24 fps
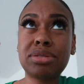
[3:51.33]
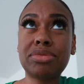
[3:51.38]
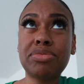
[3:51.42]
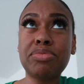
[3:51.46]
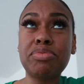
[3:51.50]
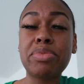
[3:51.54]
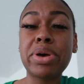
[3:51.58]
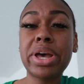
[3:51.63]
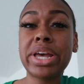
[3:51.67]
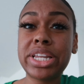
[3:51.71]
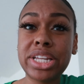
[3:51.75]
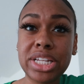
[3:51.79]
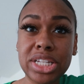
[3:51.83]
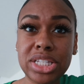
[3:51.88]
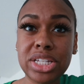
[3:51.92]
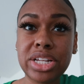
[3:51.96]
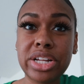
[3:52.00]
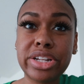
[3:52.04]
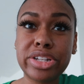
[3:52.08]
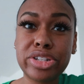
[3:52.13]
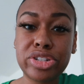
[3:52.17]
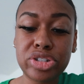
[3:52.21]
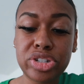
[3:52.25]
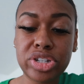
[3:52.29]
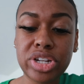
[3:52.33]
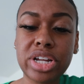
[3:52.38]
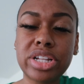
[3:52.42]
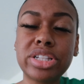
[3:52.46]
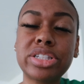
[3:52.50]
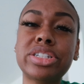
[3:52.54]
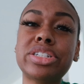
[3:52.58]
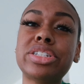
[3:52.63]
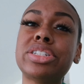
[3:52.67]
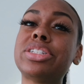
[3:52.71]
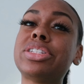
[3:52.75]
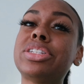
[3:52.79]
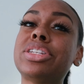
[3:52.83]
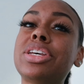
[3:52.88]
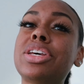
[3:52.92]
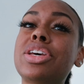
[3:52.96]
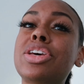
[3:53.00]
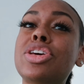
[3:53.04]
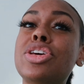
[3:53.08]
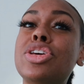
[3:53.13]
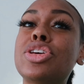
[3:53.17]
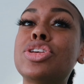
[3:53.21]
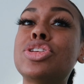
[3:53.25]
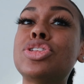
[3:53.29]
minus one hundred dollars.
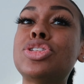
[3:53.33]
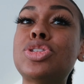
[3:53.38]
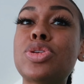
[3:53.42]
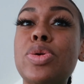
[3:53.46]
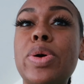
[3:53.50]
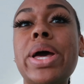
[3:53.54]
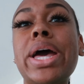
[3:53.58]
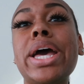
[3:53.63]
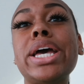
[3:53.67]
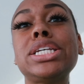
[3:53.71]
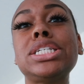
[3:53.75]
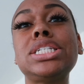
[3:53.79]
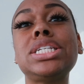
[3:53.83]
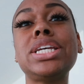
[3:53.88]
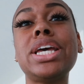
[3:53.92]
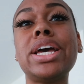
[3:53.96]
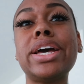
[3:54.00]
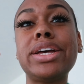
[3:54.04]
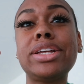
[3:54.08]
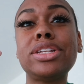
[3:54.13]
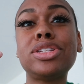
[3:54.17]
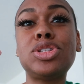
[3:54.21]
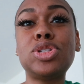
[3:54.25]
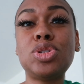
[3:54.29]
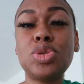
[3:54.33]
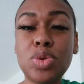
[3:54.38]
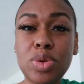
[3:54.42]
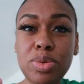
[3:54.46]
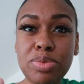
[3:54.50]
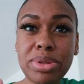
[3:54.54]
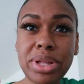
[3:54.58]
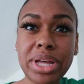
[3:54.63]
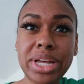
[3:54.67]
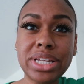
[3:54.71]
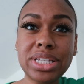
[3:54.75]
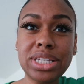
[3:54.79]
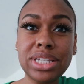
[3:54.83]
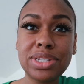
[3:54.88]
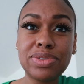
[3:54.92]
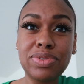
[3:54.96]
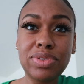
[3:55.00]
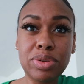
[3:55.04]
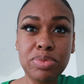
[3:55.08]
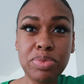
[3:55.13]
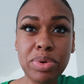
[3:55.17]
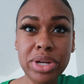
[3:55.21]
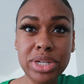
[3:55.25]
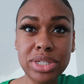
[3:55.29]
So I actually got two appliances
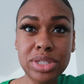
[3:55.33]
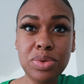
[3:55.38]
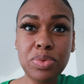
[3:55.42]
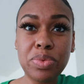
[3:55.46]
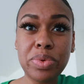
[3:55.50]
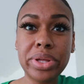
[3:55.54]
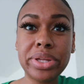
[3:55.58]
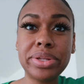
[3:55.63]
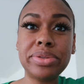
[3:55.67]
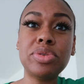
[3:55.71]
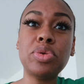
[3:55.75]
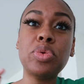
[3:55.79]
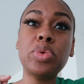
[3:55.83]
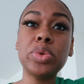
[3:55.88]
for the price of one,